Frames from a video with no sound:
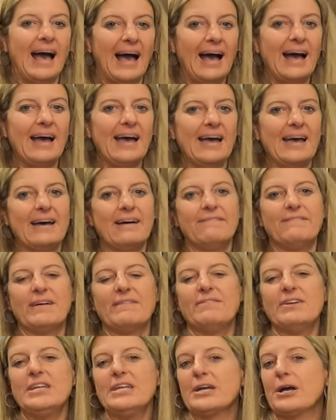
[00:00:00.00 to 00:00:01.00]
I have
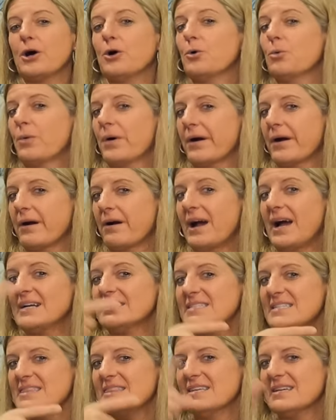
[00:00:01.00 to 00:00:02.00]
a video where I
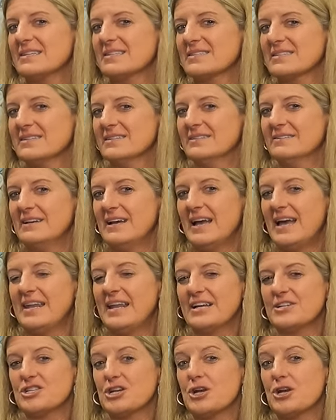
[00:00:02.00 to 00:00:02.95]
did this, and I